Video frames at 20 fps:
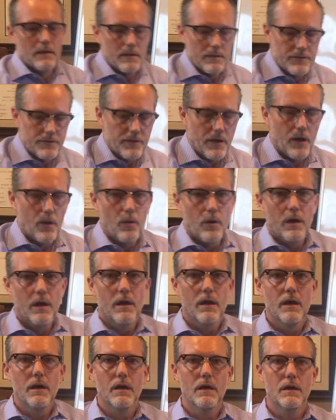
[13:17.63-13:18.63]
So
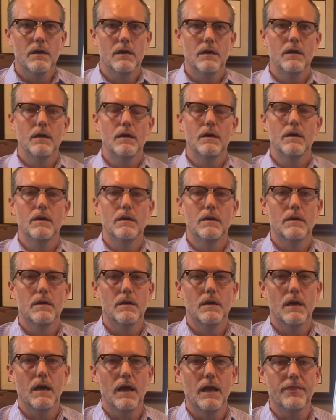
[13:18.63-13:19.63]

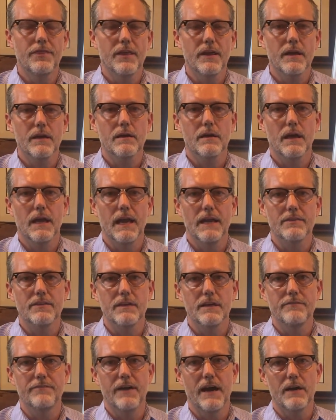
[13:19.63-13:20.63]
I think
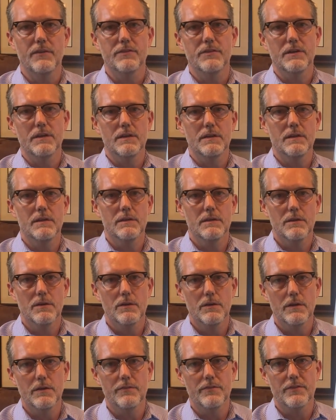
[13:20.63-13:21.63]
Anthony Fauci, who
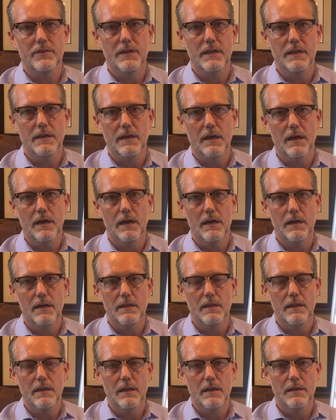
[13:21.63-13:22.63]
you've seen
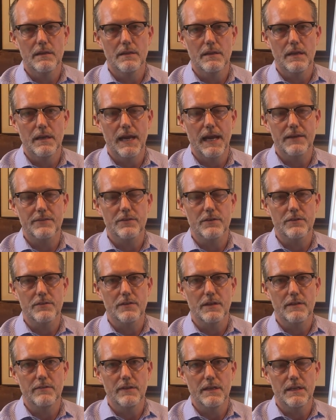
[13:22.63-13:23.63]
on the national
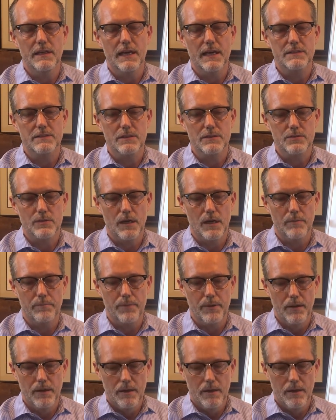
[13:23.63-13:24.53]
TV next to Trump,